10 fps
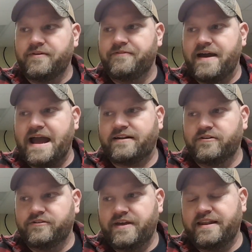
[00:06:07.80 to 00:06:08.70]

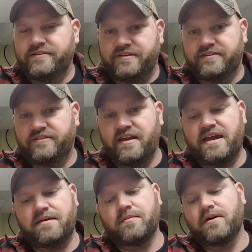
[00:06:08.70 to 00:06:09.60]
factors that is the
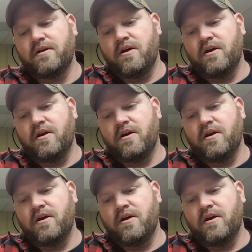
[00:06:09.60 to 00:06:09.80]
same